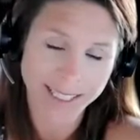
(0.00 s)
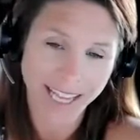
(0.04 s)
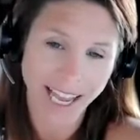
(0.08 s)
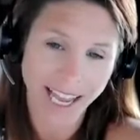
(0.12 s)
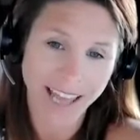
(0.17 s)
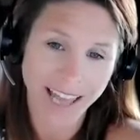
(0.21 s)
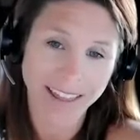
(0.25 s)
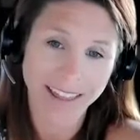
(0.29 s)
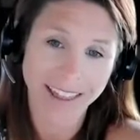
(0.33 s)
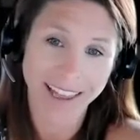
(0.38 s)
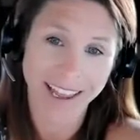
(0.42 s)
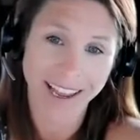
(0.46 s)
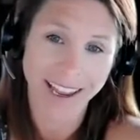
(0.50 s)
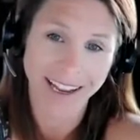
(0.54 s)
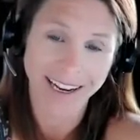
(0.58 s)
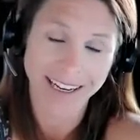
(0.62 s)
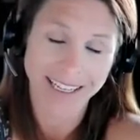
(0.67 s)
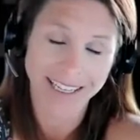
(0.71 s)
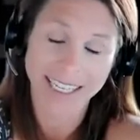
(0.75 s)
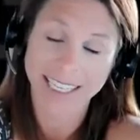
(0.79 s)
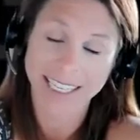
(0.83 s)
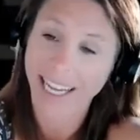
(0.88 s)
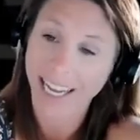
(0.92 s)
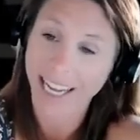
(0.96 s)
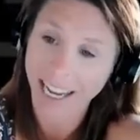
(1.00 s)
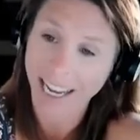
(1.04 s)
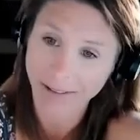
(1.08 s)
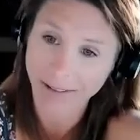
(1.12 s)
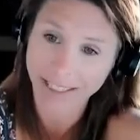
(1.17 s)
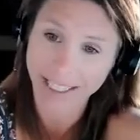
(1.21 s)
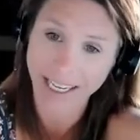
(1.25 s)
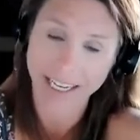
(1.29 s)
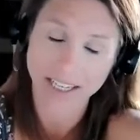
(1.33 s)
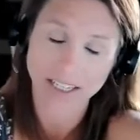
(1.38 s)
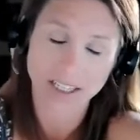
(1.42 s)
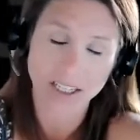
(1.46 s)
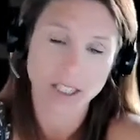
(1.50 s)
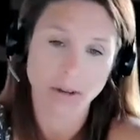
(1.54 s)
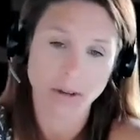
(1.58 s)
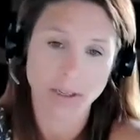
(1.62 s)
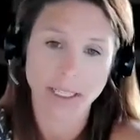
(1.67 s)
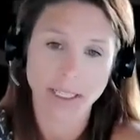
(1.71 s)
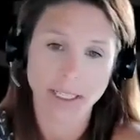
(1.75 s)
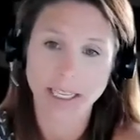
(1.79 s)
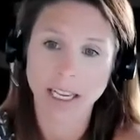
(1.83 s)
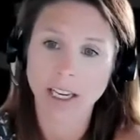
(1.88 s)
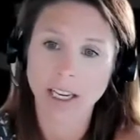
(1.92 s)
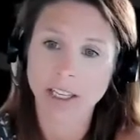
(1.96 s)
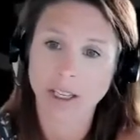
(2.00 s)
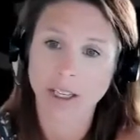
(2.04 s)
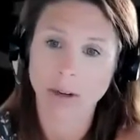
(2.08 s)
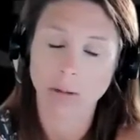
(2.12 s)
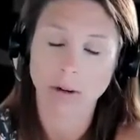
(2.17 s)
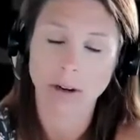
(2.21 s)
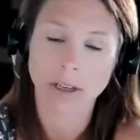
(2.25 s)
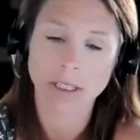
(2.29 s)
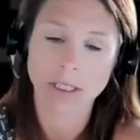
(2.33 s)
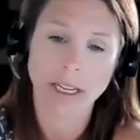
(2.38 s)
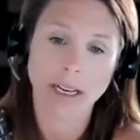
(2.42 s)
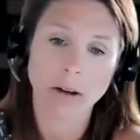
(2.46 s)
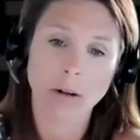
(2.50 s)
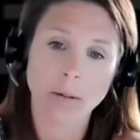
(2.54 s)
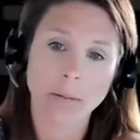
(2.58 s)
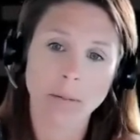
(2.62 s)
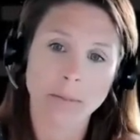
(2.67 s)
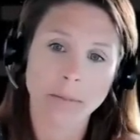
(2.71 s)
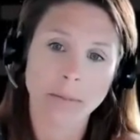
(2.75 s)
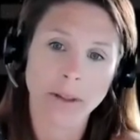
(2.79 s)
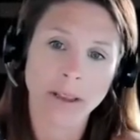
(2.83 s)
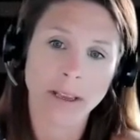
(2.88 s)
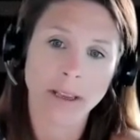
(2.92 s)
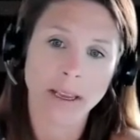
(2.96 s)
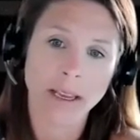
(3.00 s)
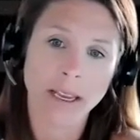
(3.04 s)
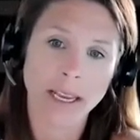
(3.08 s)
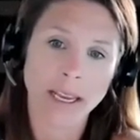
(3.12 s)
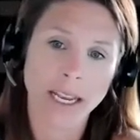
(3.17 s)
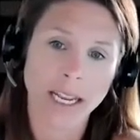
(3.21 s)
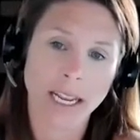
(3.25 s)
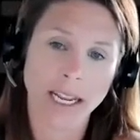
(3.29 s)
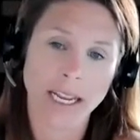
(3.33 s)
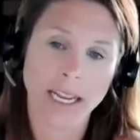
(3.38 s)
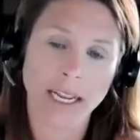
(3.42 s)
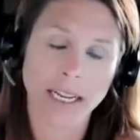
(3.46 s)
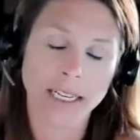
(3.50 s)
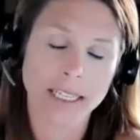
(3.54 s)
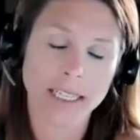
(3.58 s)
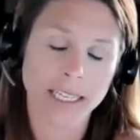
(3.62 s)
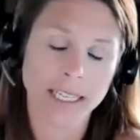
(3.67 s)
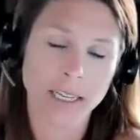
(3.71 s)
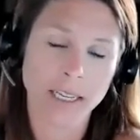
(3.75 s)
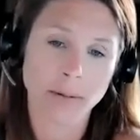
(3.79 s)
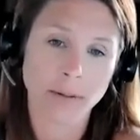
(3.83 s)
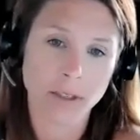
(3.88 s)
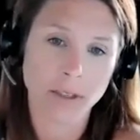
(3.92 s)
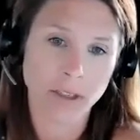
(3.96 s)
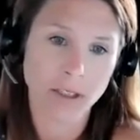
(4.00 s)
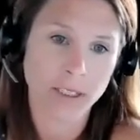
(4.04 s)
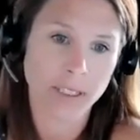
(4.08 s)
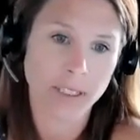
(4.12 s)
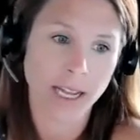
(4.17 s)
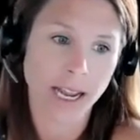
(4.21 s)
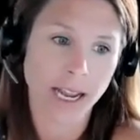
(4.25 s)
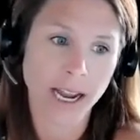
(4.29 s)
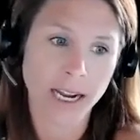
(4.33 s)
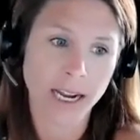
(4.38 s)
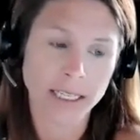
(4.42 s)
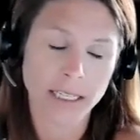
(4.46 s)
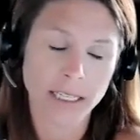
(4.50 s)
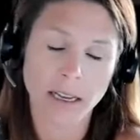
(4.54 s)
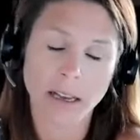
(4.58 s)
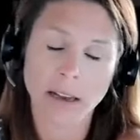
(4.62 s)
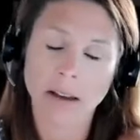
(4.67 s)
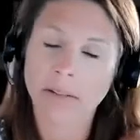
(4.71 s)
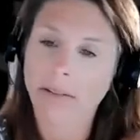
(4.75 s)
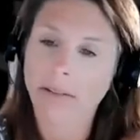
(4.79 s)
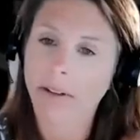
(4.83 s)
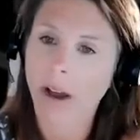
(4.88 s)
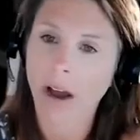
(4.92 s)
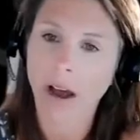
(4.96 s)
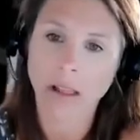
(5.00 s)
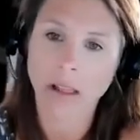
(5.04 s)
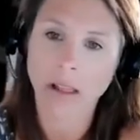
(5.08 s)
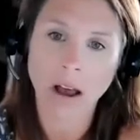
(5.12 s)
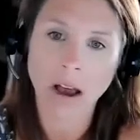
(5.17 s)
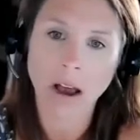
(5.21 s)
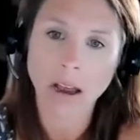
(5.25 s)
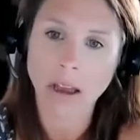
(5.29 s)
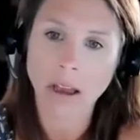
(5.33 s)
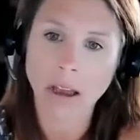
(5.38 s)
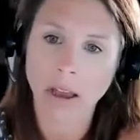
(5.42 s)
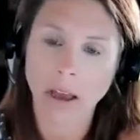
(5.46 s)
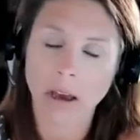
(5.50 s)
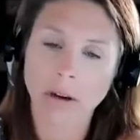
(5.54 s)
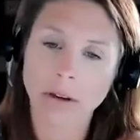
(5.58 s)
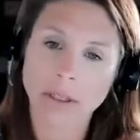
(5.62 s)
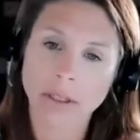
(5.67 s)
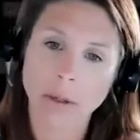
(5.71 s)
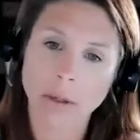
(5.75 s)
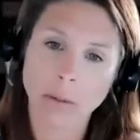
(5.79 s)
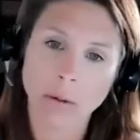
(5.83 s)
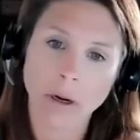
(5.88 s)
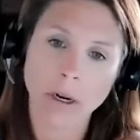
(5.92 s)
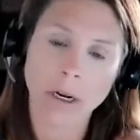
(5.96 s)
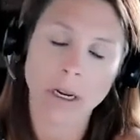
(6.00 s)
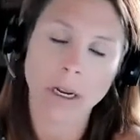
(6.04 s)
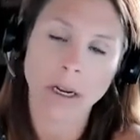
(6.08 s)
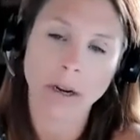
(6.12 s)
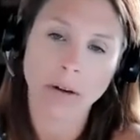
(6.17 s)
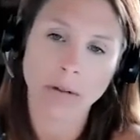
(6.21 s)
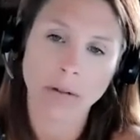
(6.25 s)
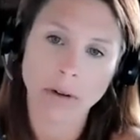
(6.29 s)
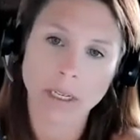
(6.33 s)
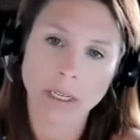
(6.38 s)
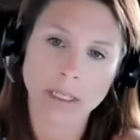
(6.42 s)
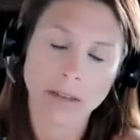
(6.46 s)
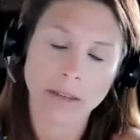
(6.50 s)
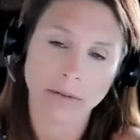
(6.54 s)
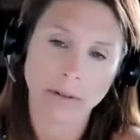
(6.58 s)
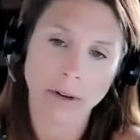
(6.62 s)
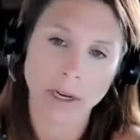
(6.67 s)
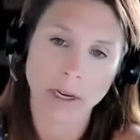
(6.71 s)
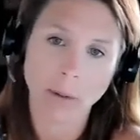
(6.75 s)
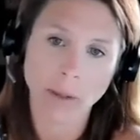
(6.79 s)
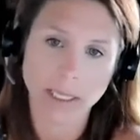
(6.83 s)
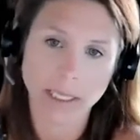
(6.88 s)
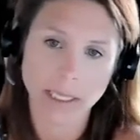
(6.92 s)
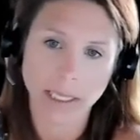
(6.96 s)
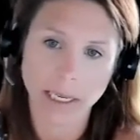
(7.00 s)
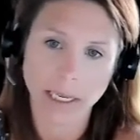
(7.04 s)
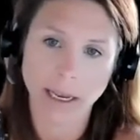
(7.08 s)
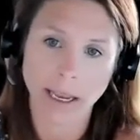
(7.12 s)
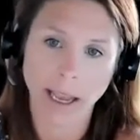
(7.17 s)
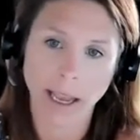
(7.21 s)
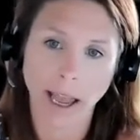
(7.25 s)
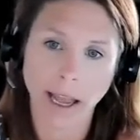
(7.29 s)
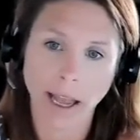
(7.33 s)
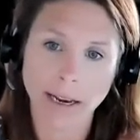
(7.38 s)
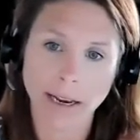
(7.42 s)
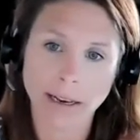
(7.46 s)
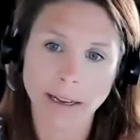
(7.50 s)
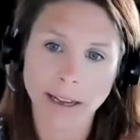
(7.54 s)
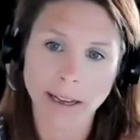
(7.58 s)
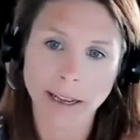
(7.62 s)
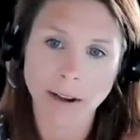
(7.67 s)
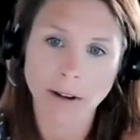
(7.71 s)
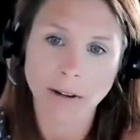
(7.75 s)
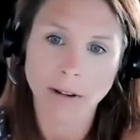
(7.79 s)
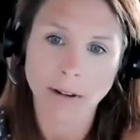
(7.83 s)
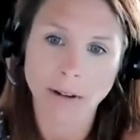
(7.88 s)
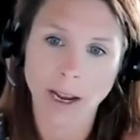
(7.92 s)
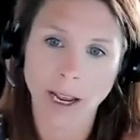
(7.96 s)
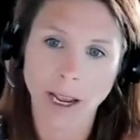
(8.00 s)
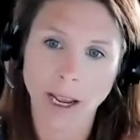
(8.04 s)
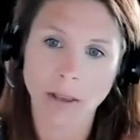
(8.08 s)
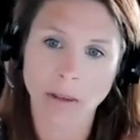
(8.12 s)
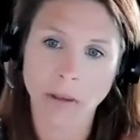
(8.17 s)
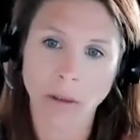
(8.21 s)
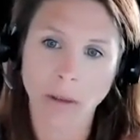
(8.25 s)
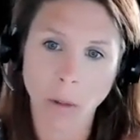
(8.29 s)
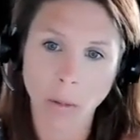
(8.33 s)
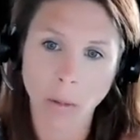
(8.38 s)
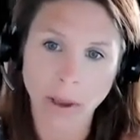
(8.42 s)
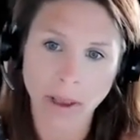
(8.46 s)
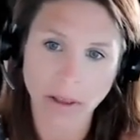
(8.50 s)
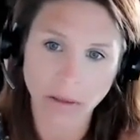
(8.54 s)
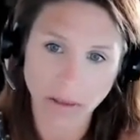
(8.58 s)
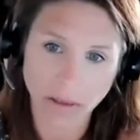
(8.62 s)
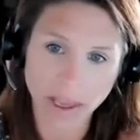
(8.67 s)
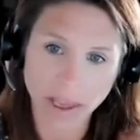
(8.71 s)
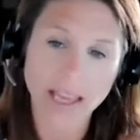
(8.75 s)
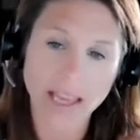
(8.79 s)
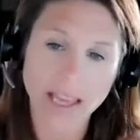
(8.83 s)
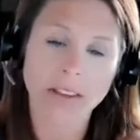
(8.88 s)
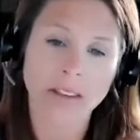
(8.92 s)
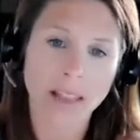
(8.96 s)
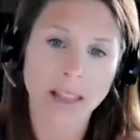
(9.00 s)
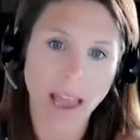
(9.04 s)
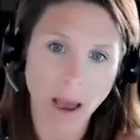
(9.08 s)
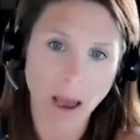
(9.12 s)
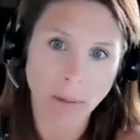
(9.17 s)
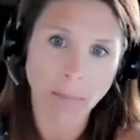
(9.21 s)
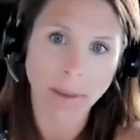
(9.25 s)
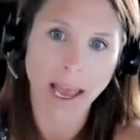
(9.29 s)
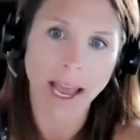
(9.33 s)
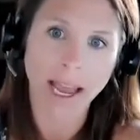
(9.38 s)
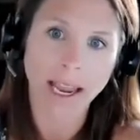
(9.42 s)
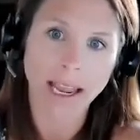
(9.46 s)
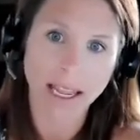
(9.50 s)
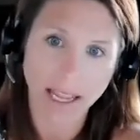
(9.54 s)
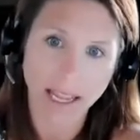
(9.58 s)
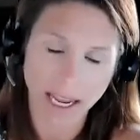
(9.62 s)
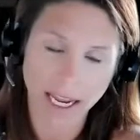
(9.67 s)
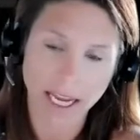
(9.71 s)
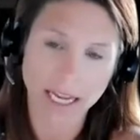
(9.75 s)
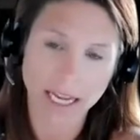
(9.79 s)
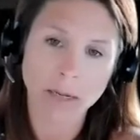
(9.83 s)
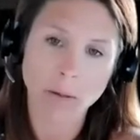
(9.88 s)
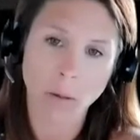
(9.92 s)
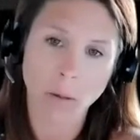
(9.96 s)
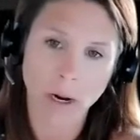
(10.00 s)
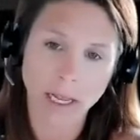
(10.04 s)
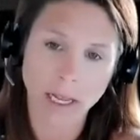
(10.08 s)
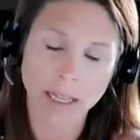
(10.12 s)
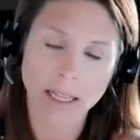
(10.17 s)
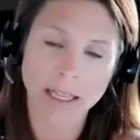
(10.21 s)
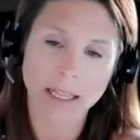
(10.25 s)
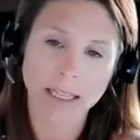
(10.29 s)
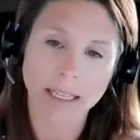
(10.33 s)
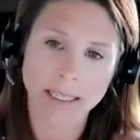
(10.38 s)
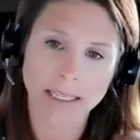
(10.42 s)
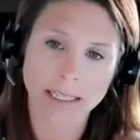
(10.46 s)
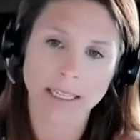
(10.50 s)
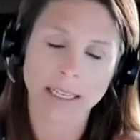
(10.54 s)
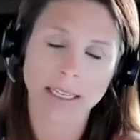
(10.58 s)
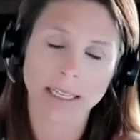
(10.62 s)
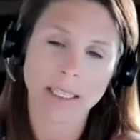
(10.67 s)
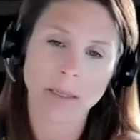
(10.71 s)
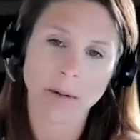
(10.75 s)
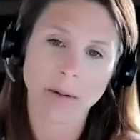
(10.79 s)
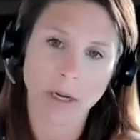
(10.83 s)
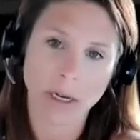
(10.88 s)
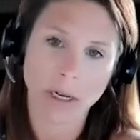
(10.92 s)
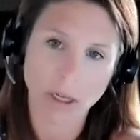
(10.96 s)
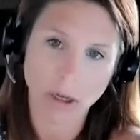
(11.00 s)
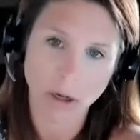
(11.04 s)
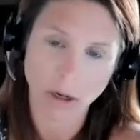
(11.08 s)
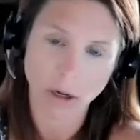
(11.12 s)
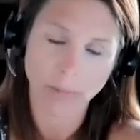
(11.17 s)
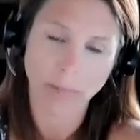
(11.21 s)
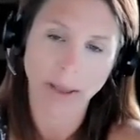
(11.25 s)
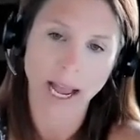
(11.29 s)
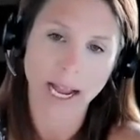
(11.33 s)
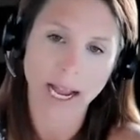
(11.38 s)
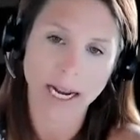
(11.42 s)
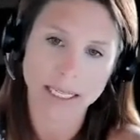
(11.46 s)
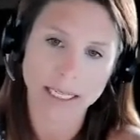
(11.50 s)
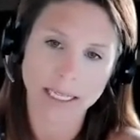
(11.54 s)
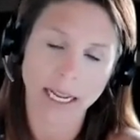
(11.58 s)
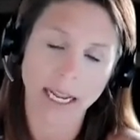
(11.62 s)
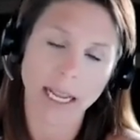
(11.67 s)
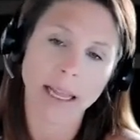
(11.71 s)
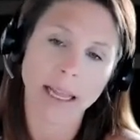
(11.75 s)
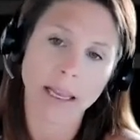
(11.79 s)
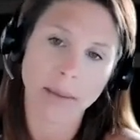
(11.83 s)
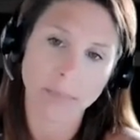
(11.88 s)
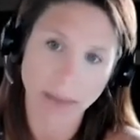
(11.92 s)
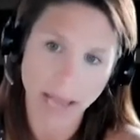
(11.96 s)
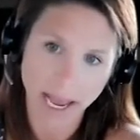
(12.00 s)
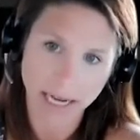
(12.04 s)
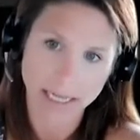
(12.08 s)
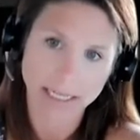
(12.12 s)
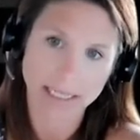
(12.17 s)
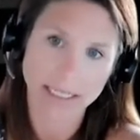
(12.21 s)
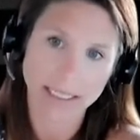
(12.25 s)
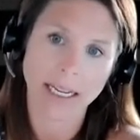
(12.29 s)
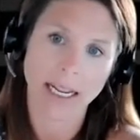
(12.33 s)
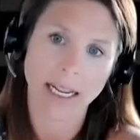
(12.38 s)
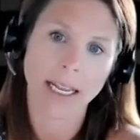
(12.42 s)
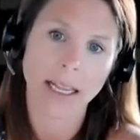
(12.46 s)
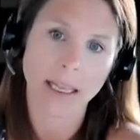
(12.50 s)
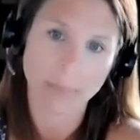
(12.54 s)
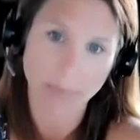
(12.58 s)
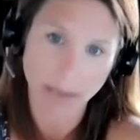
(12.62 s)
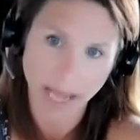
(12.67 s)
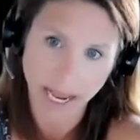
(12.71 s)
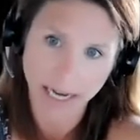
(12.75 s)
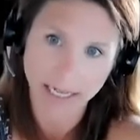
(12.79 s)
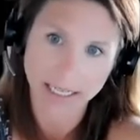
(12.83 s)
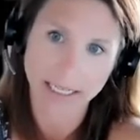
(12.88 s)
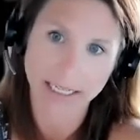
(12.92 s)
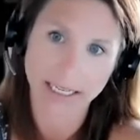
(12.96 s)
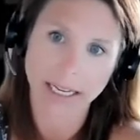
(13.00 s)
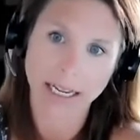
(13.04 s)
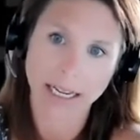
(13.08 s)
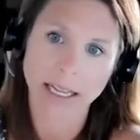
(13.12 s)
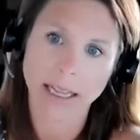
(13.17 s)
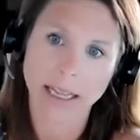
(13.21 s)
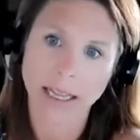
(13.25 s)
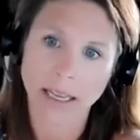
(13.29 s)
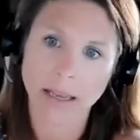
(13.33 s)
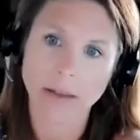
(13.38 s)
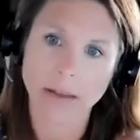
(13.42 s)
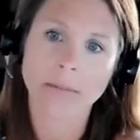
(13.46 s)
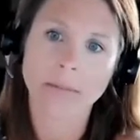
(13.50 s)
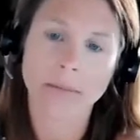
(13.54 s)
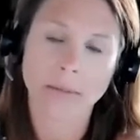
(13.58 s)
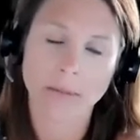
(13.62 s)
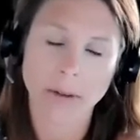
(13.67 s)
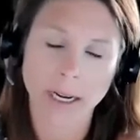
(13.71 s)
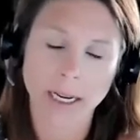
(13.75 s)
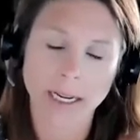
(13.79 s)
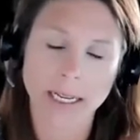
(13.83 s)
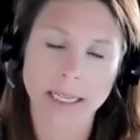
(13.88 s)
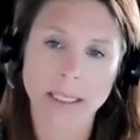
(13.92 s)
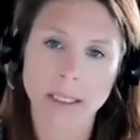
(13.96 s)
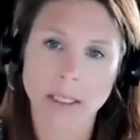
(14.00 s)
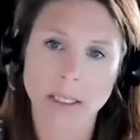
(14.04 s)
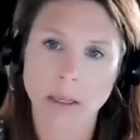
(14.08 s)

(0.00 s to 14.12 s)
And then today I was actually doing a session where I said, he was just active not long ago, so we're going to increase the frequency again, right? So we can see he's now back engaged, wanting the listing, so we're going to turn it back to daily, back to daily, back to daily, right?